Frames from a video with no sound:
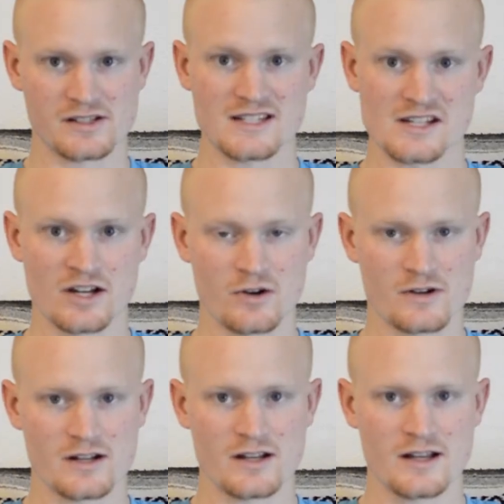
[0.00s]

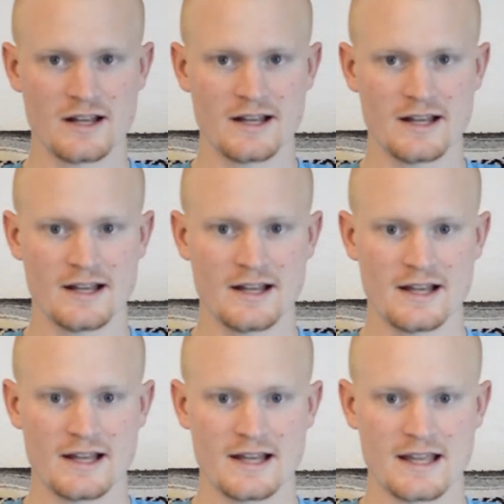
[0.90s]
decoded,
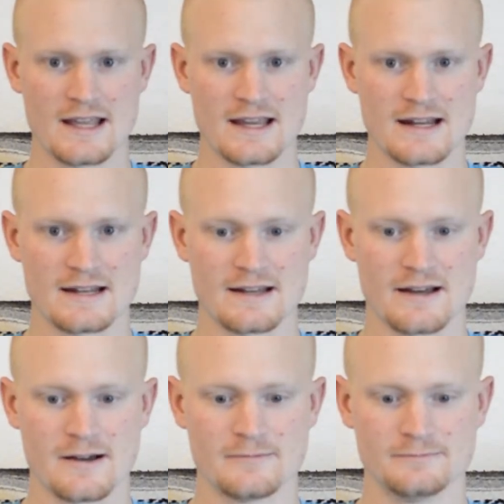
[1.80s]

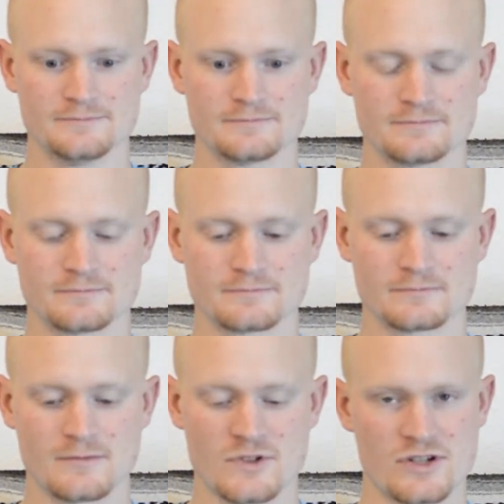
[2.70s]
and
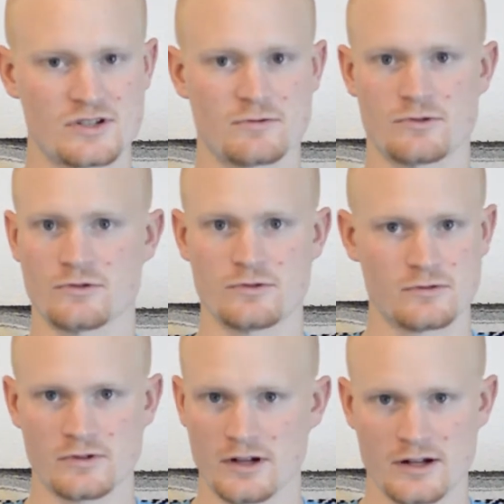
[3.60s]
just
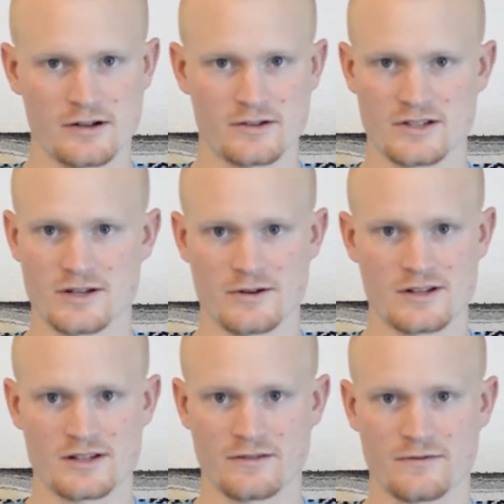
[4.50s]
through another
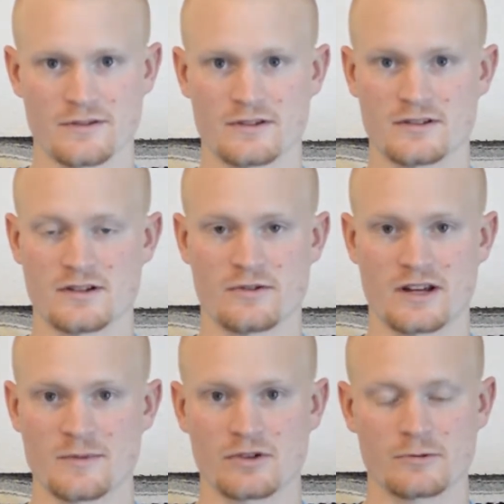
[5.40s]
series of
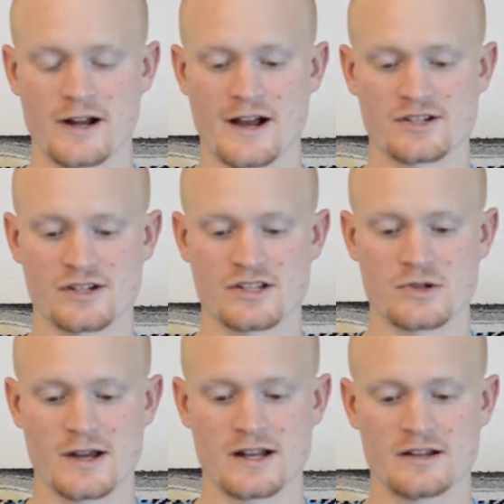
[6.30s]
chemical reactions,
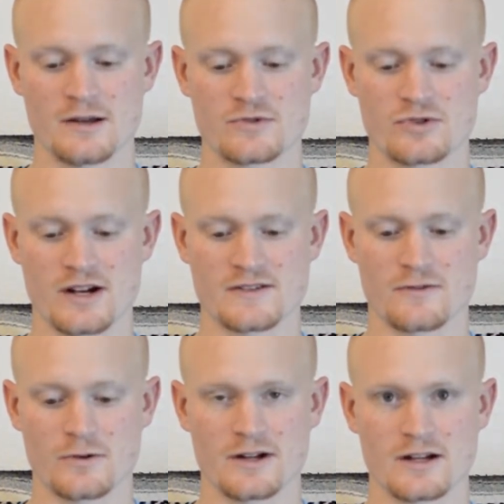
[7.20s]
you end up
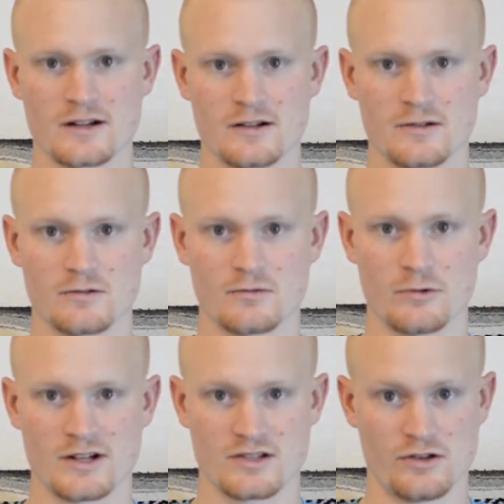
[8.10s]
transferring
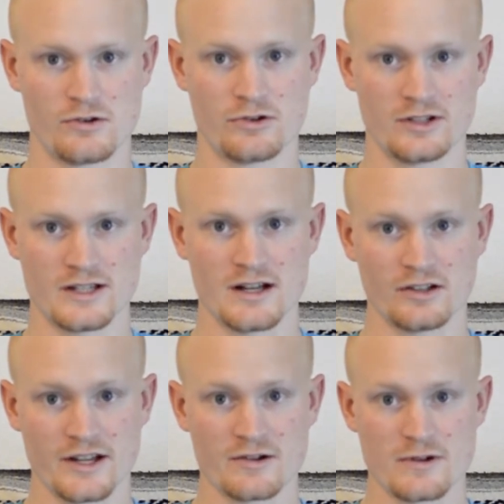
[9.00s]
what is literally a
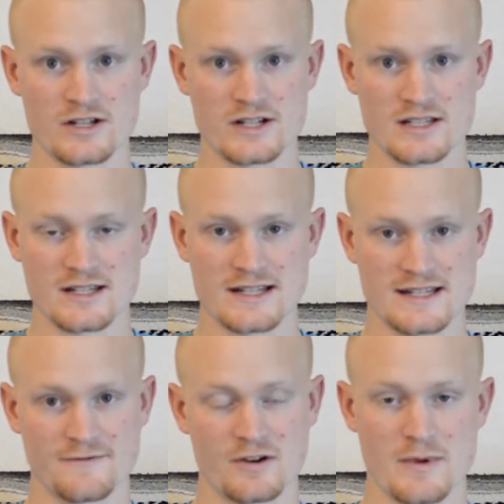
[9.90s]
language. It's
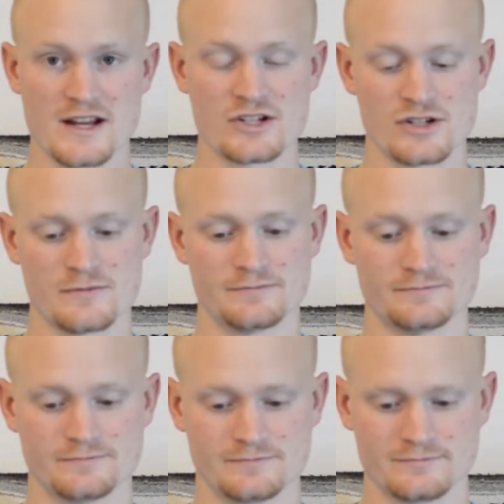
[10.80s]
information
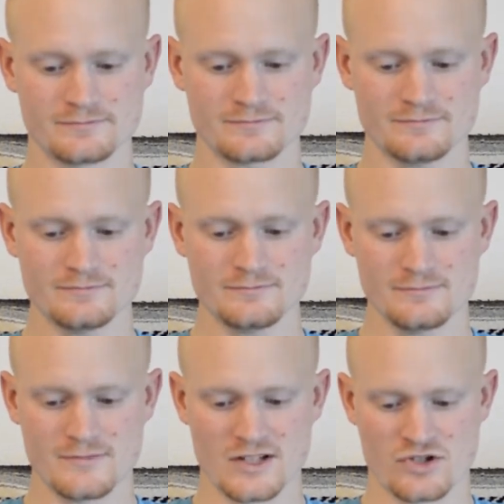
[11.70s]

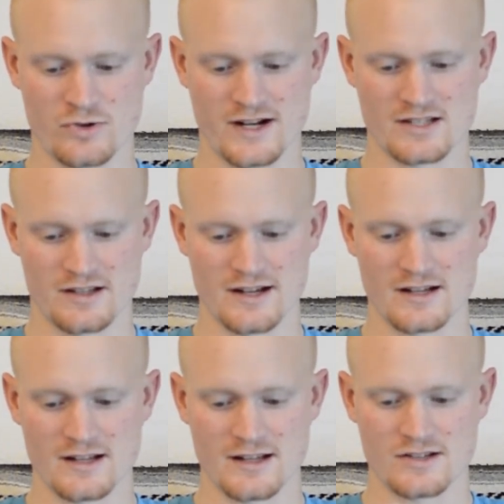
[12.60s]
is
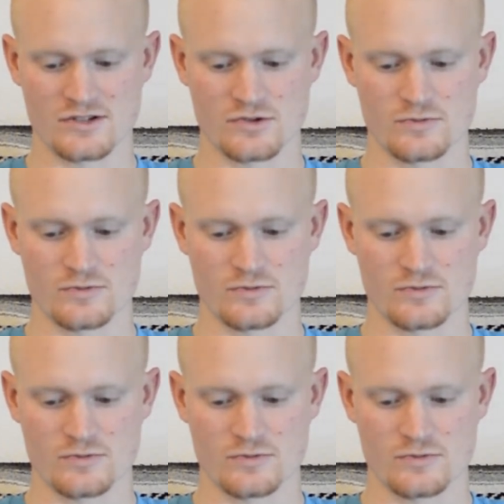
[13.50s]
translated into